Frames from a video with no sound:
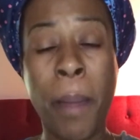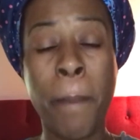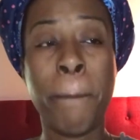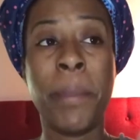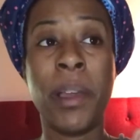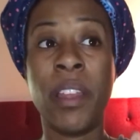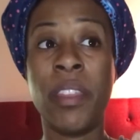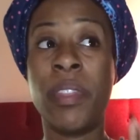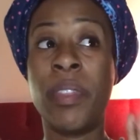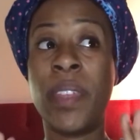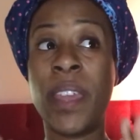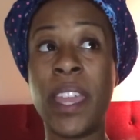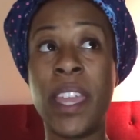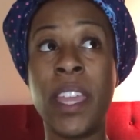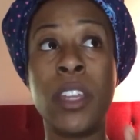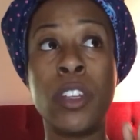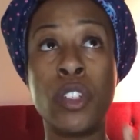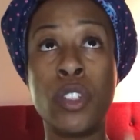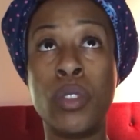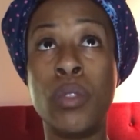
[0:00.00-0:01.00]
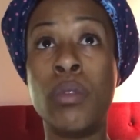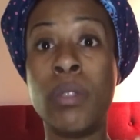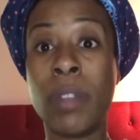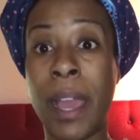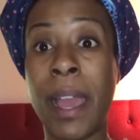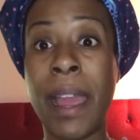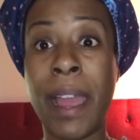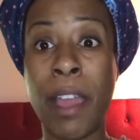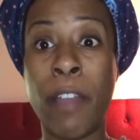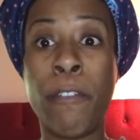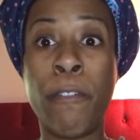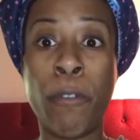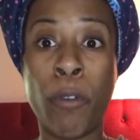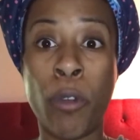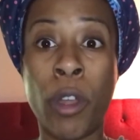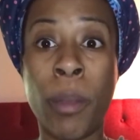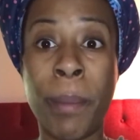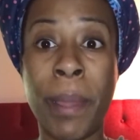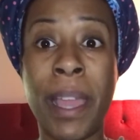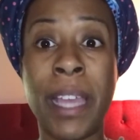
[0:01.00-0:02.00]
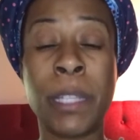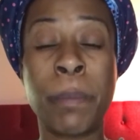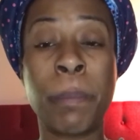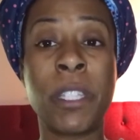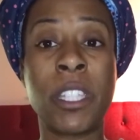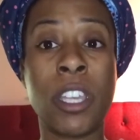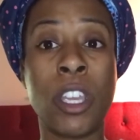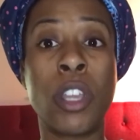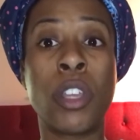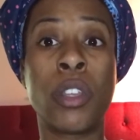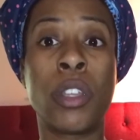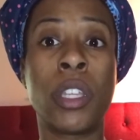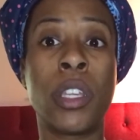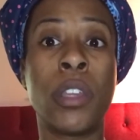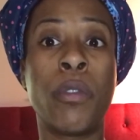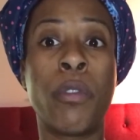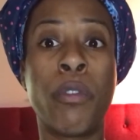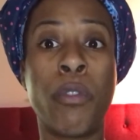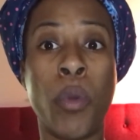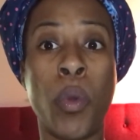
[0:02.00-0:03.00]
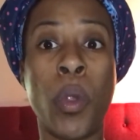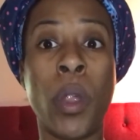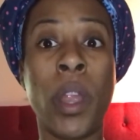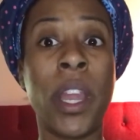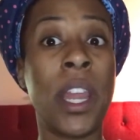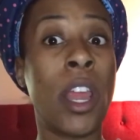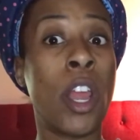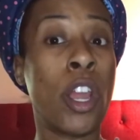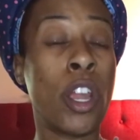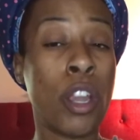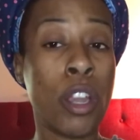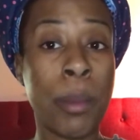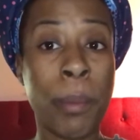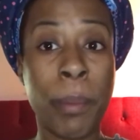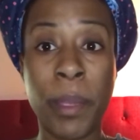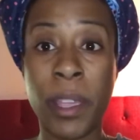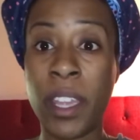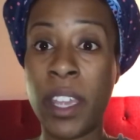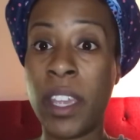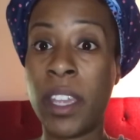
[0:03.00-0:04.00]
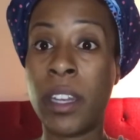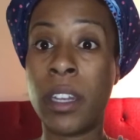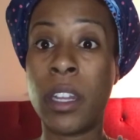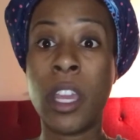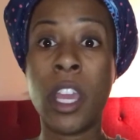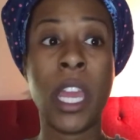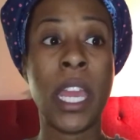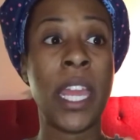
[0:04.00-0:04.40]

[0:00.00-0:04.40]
but they do not have formats particularly for urban,